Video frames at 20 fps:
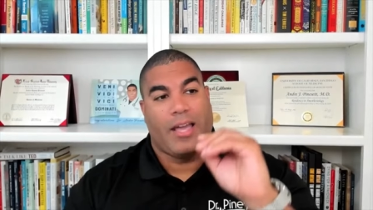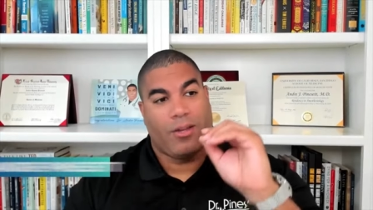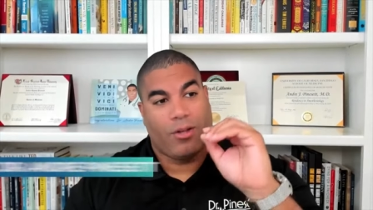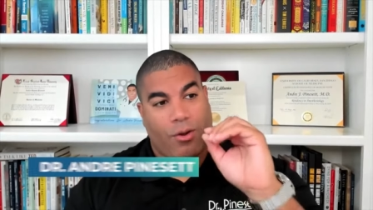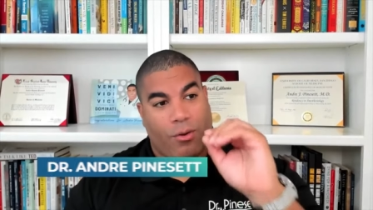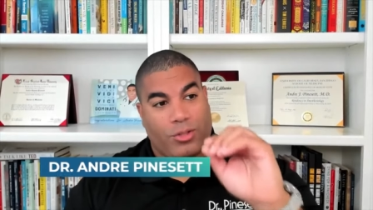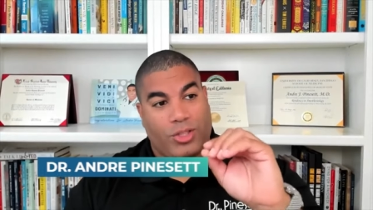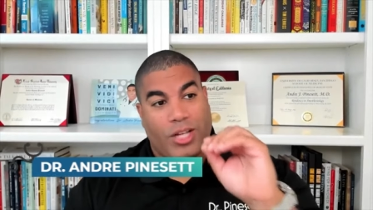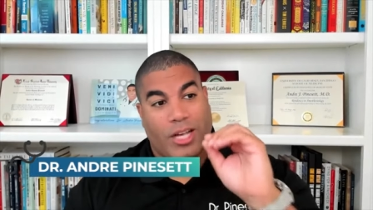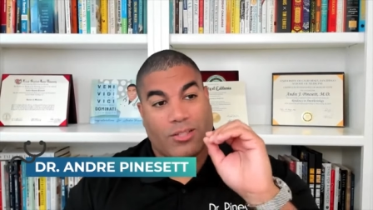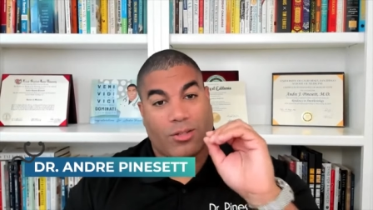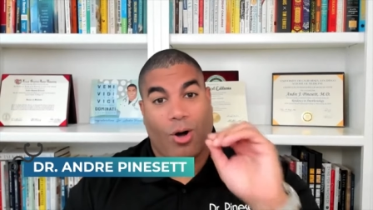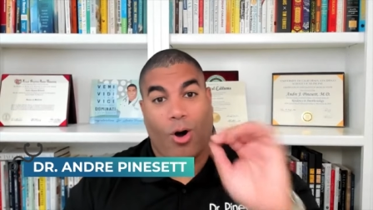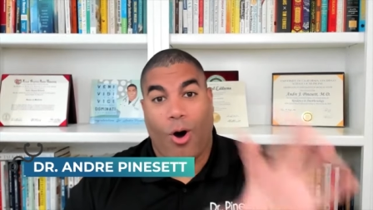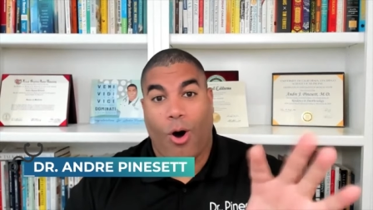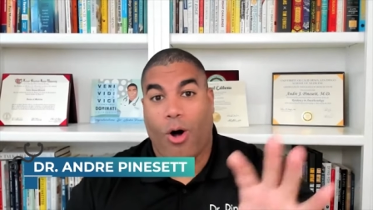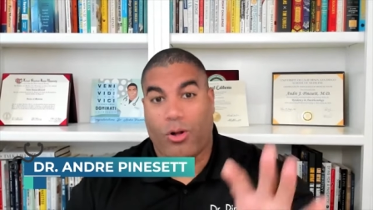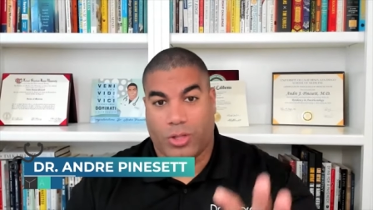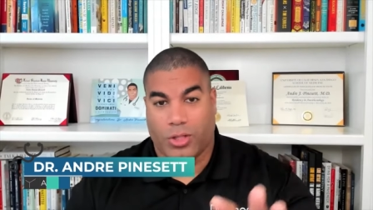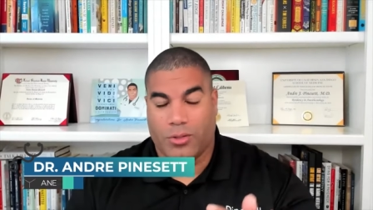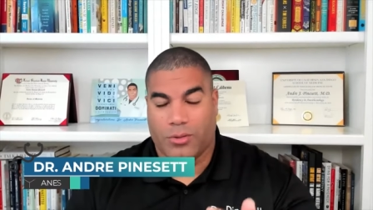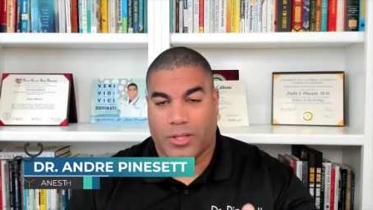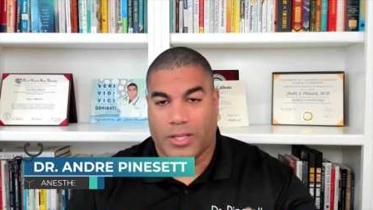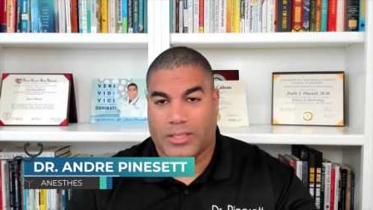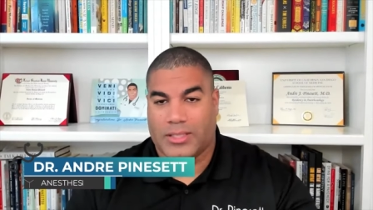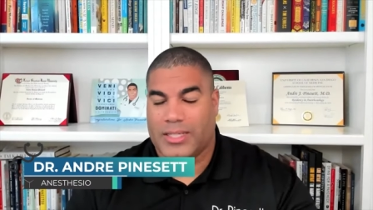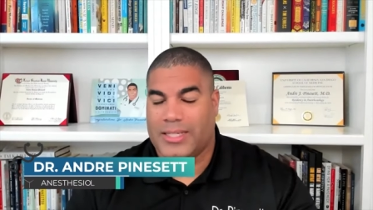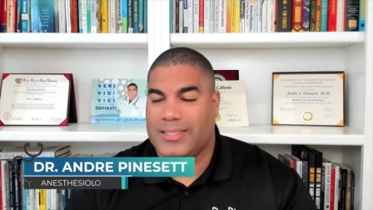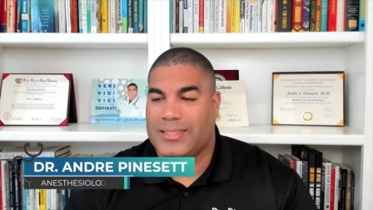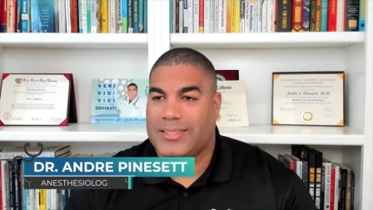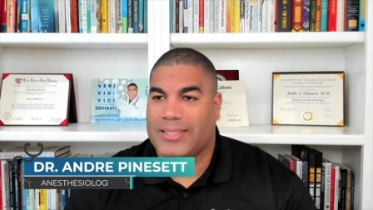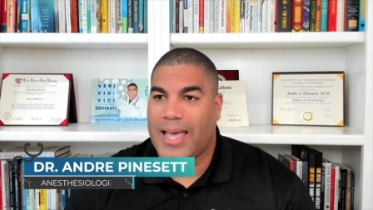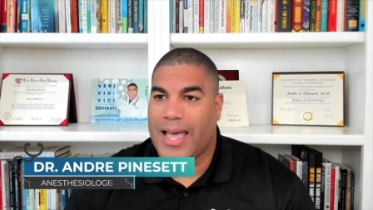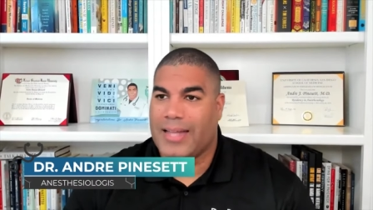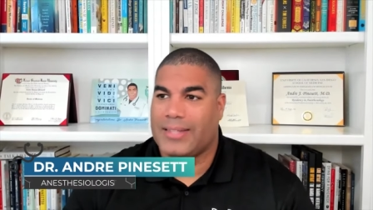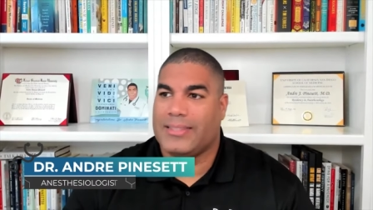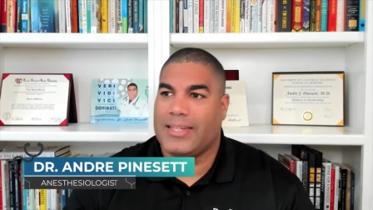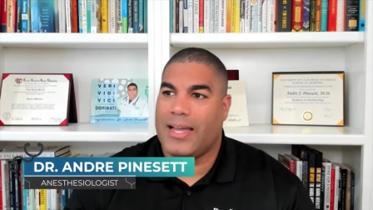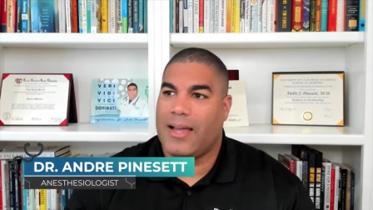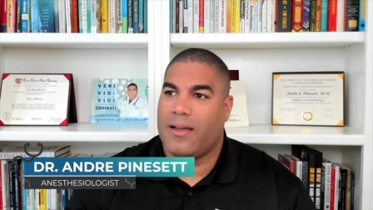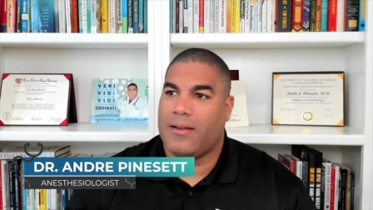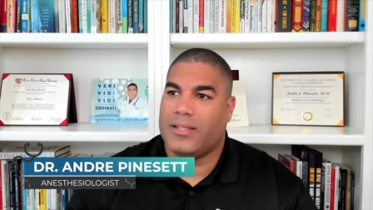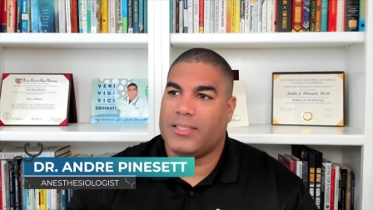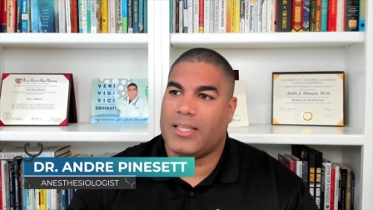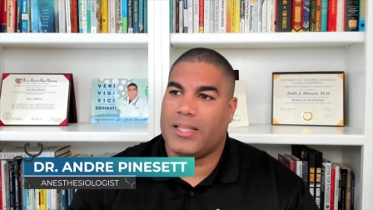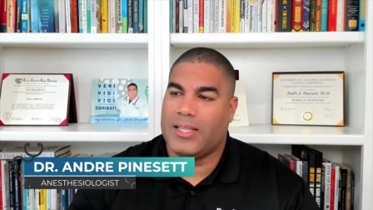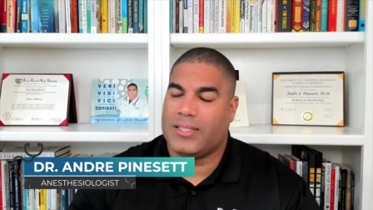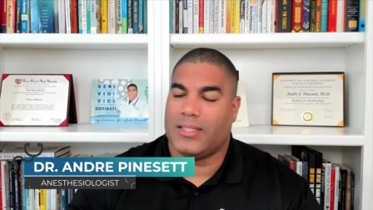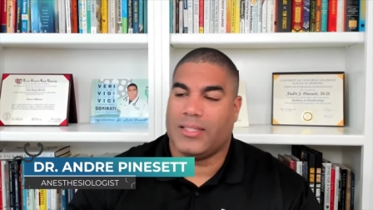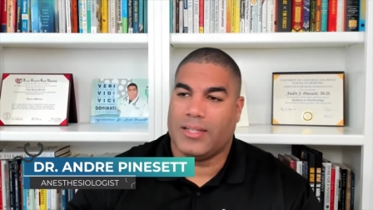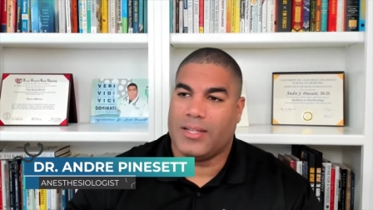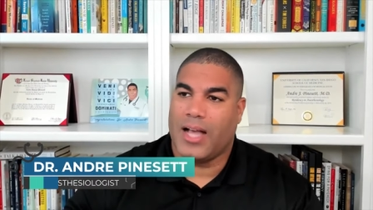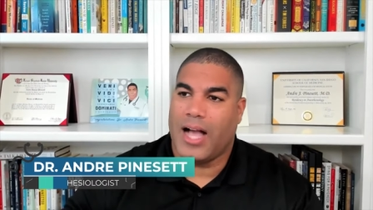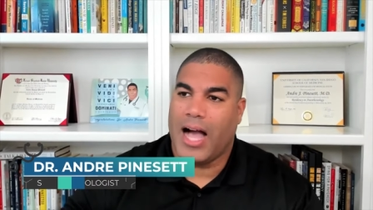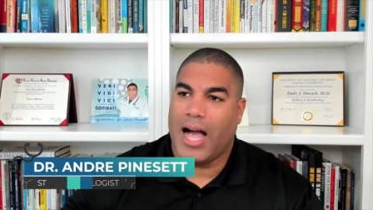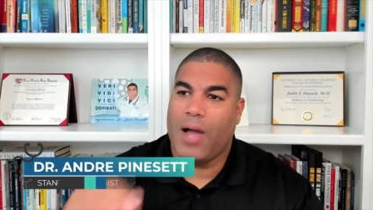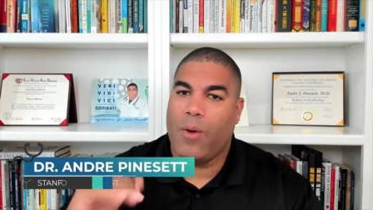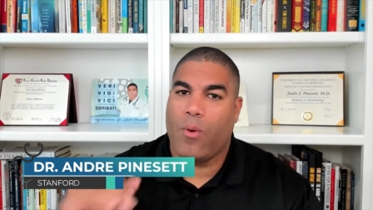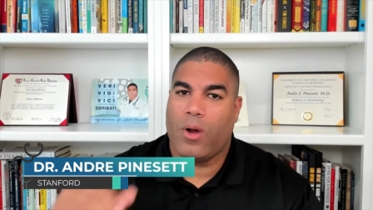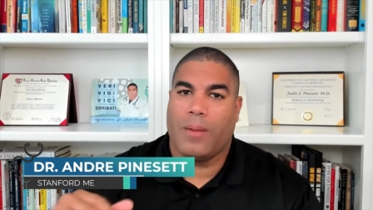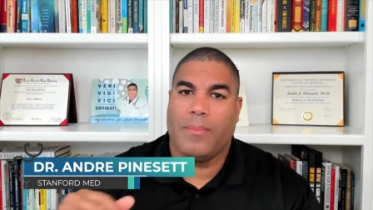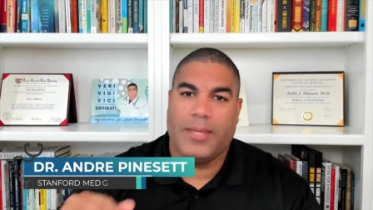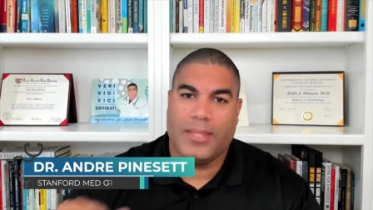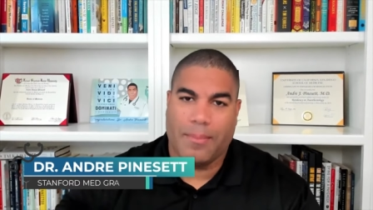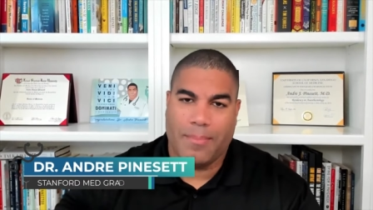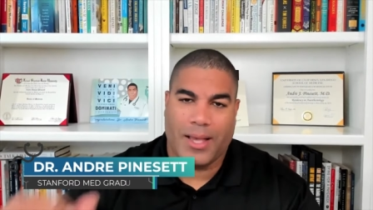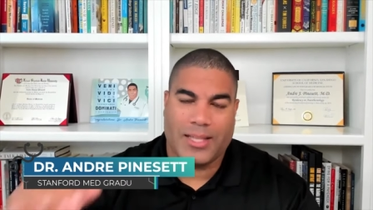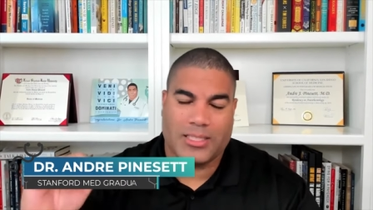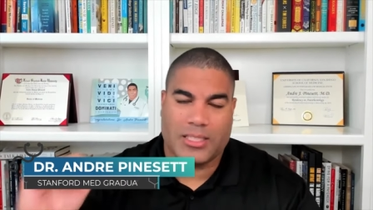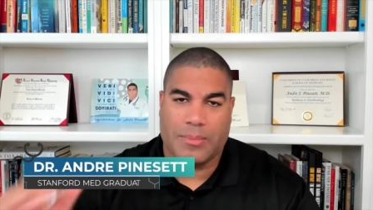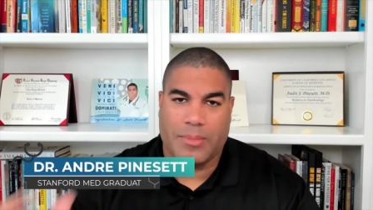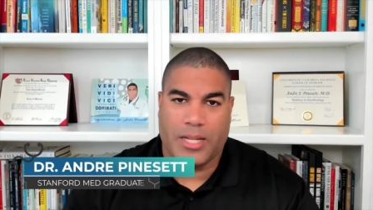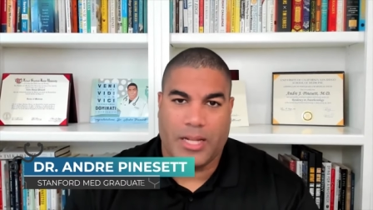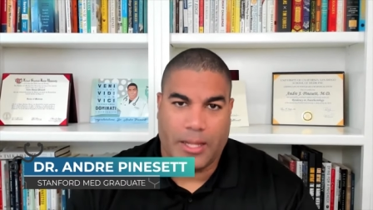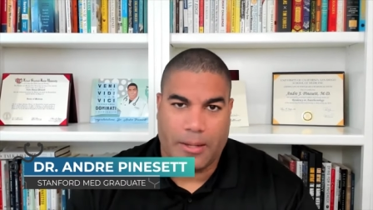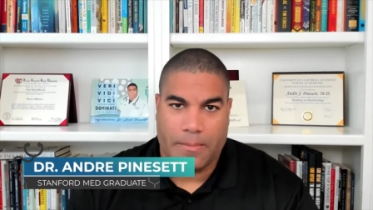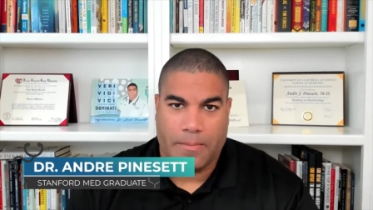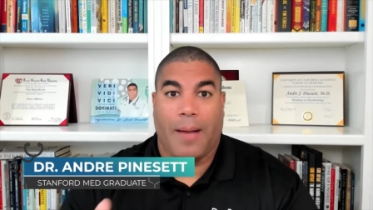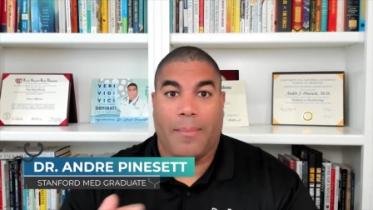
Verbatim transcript: I encourage you guys all to do this. He sat down and he said, listen, I want to be the best comedian.